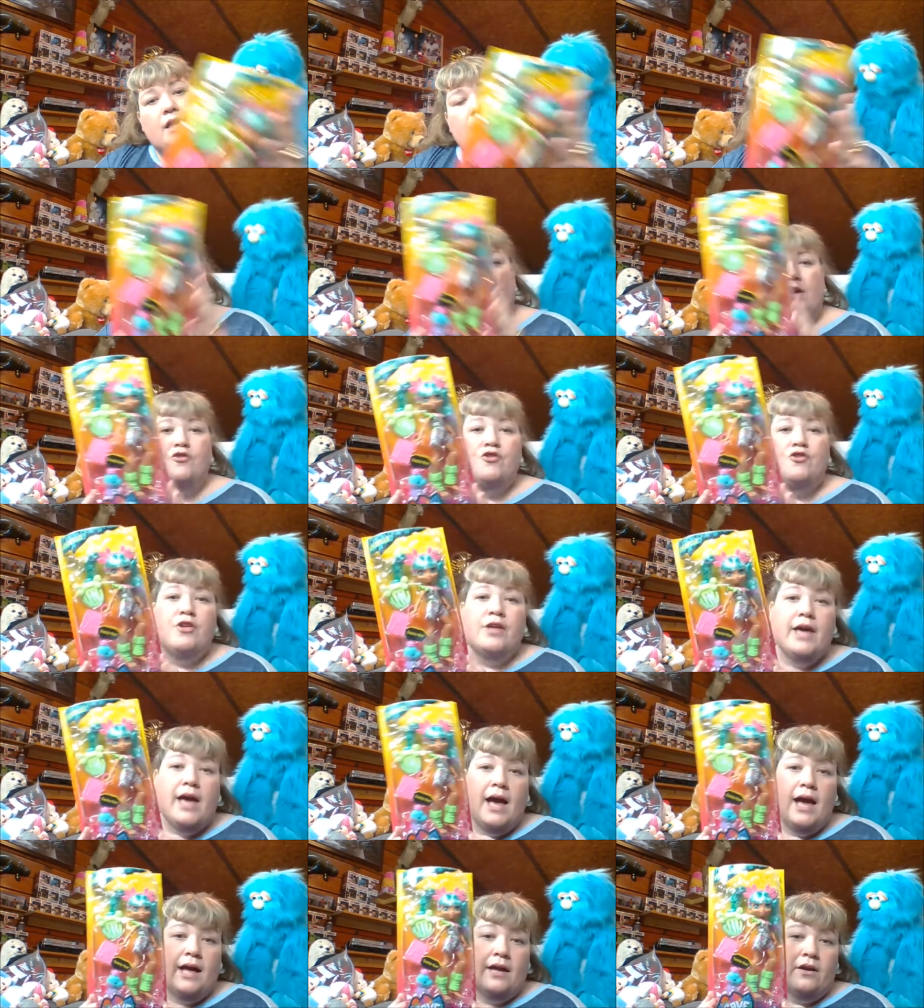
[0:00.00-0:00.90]
and they actually
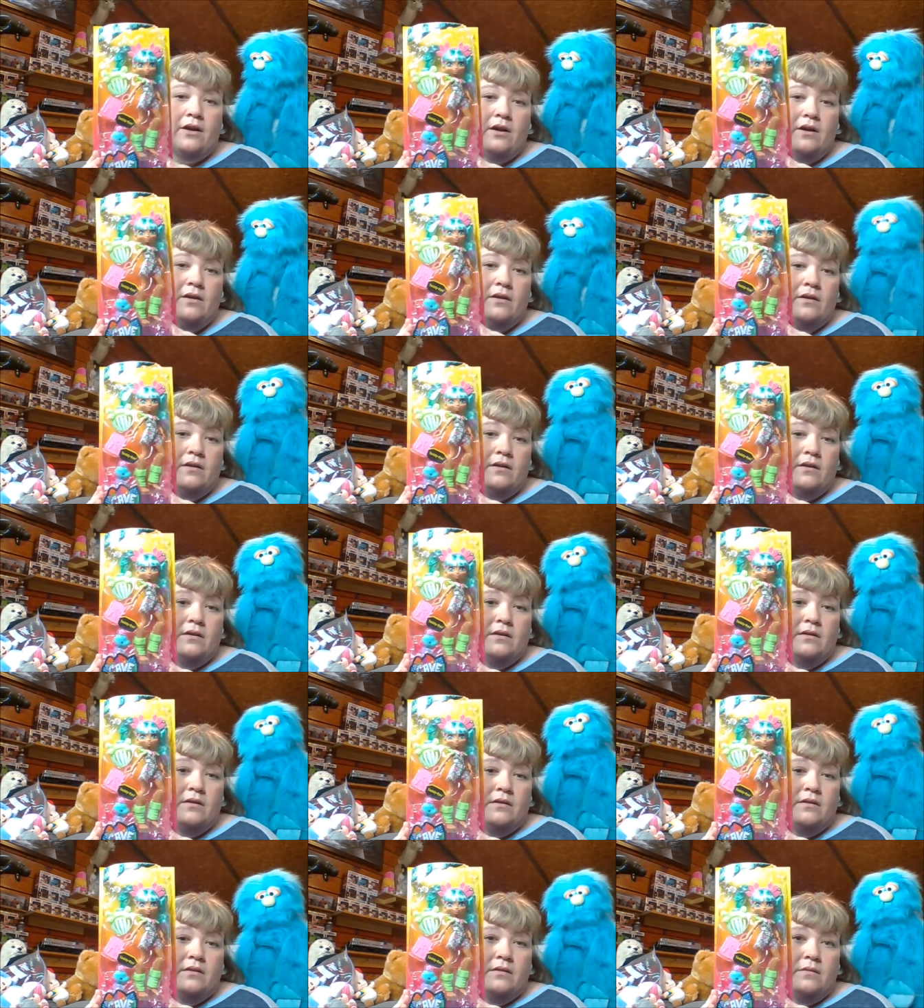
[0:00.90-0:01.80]
had her
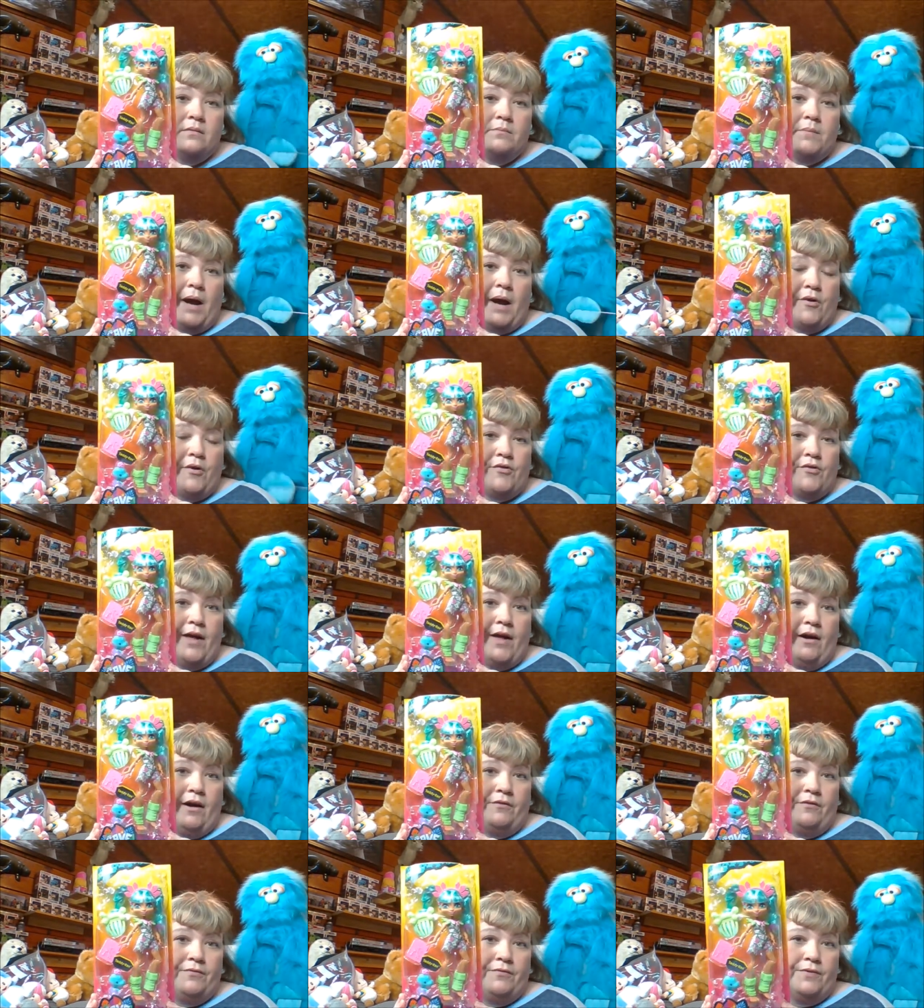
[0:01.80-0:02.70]
by
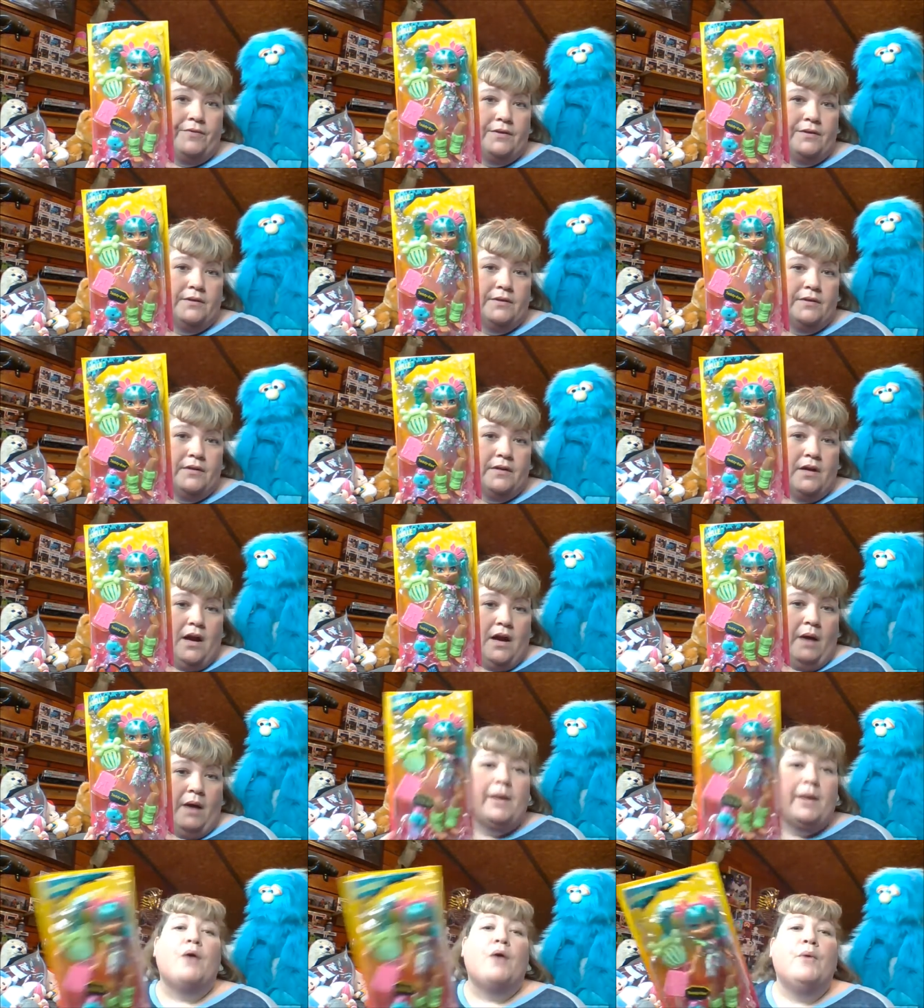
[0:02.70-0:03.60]
herself.
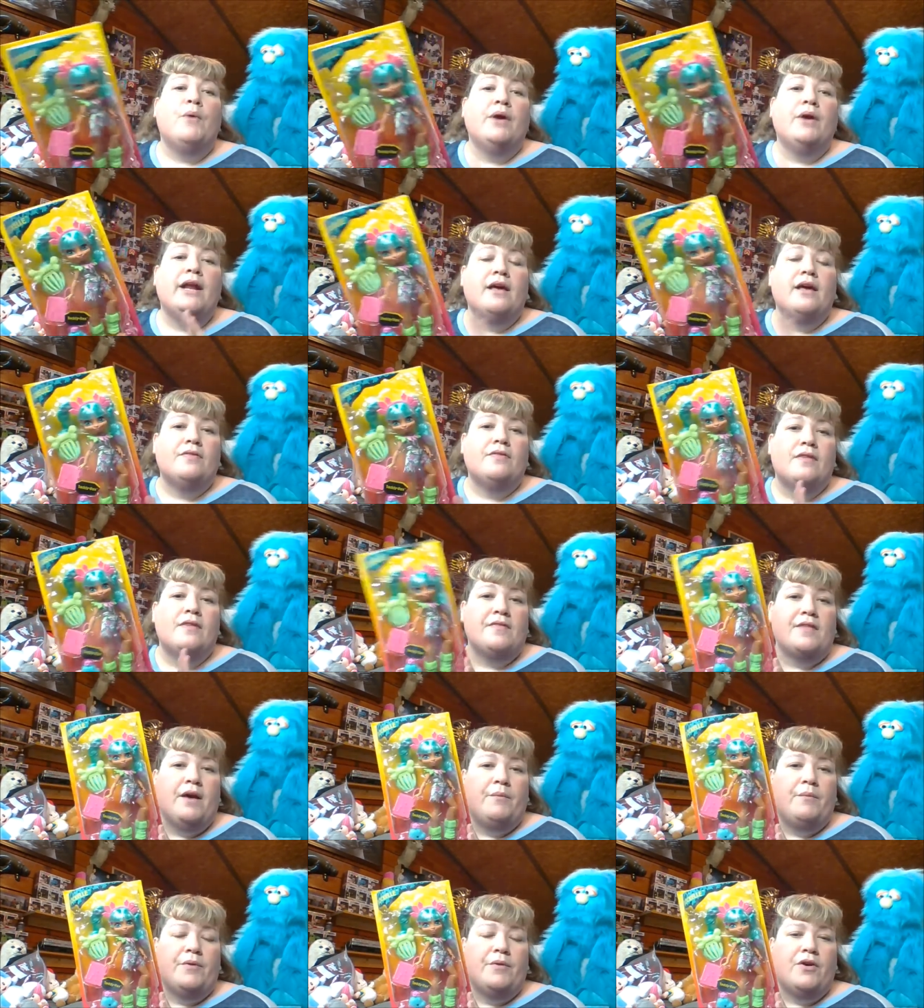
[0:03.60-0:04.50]
I mean, I want to get the
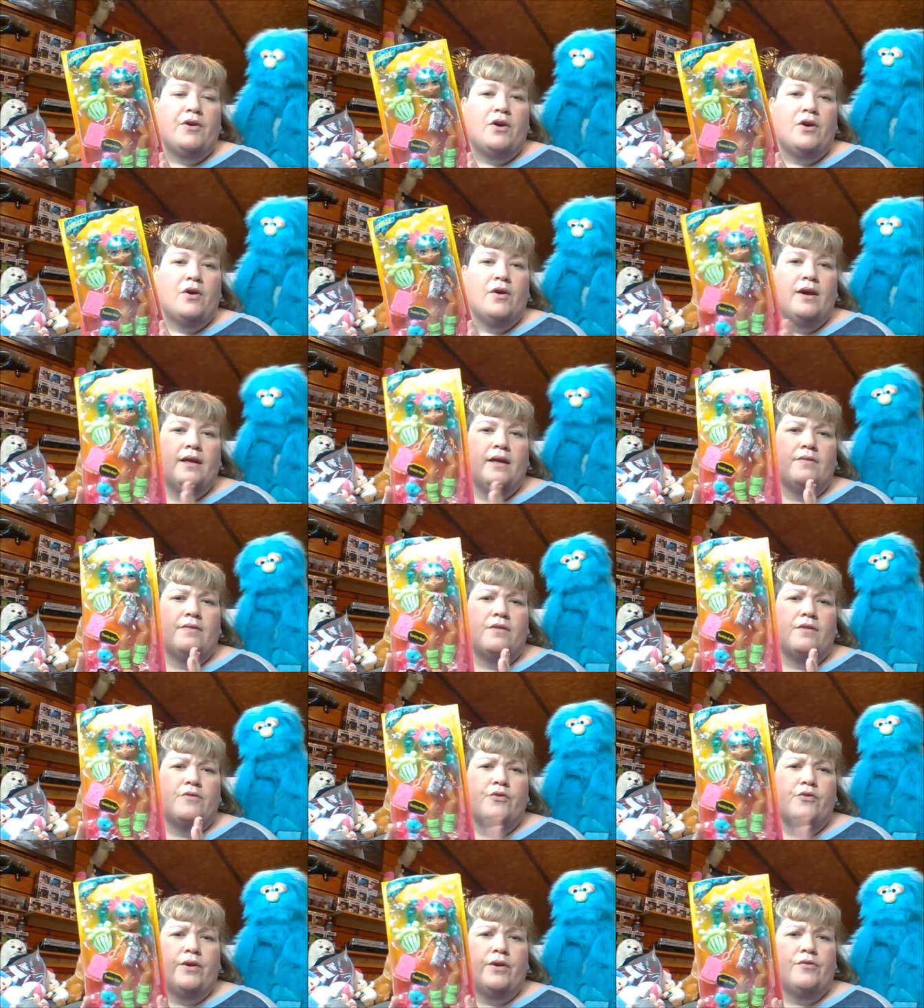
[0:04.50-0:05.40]
set with her and
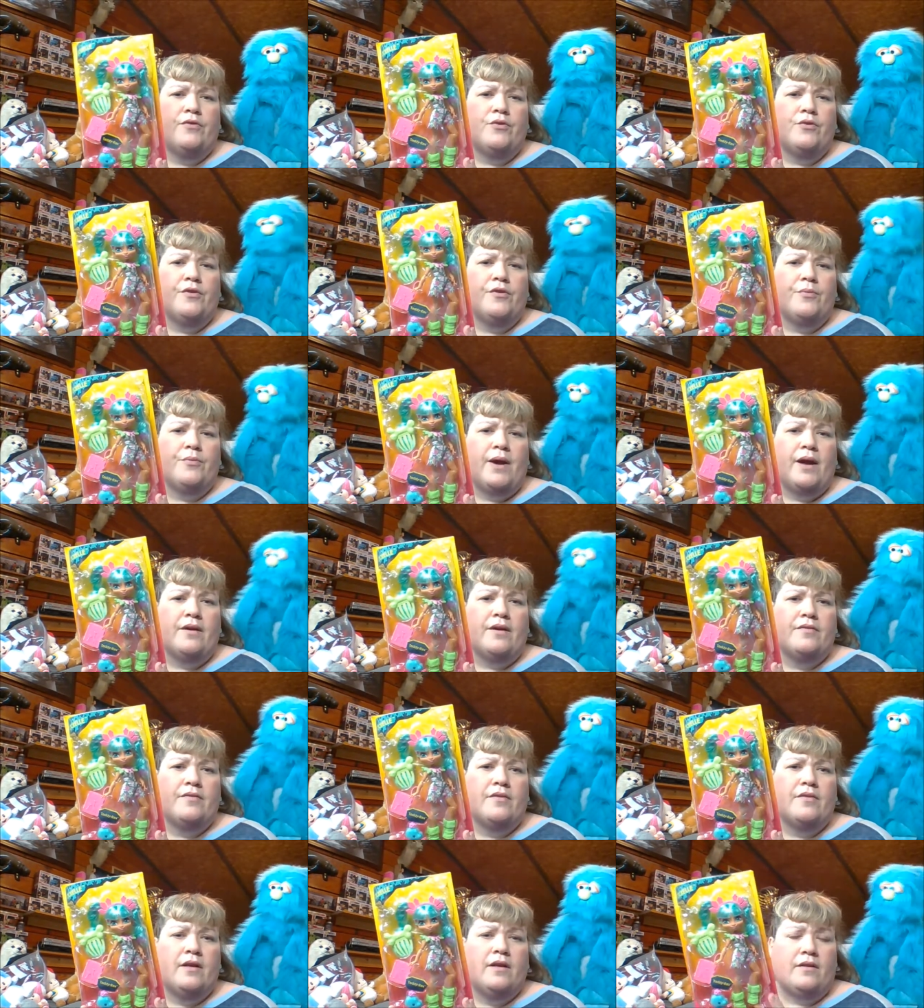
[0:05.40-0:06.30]
the Tyrannosaurus
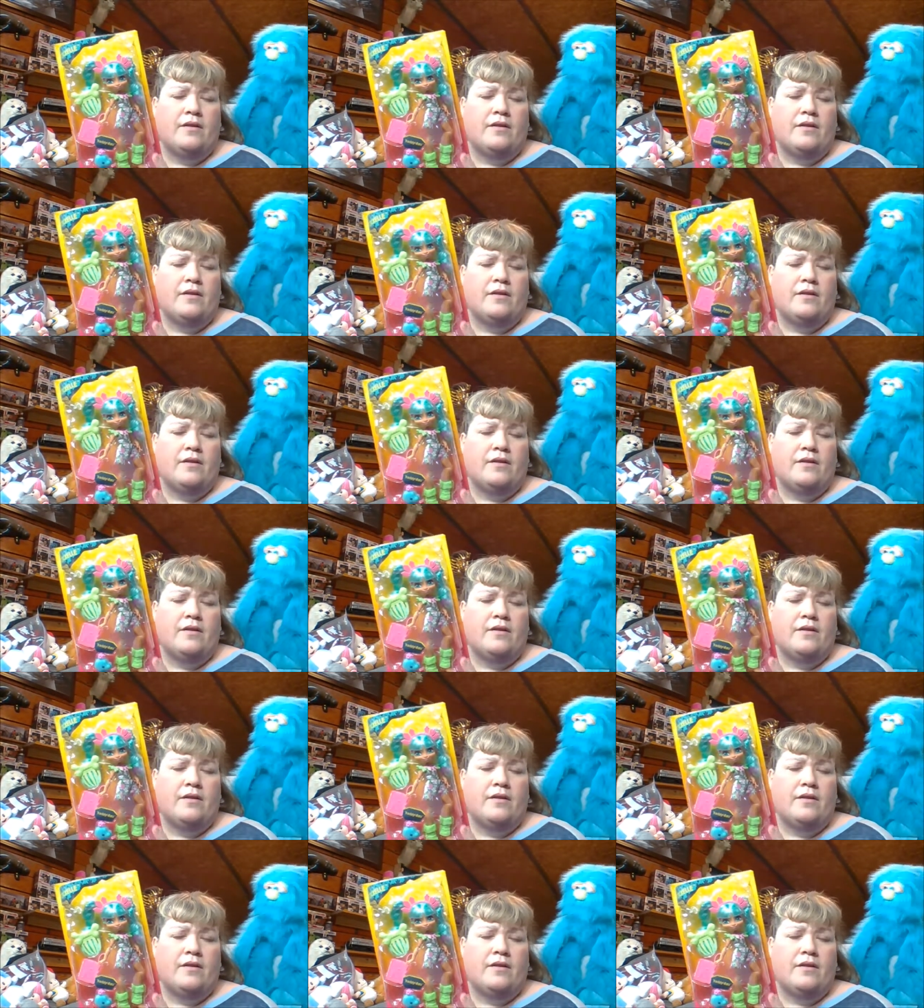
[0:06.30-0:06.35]
Rex. It,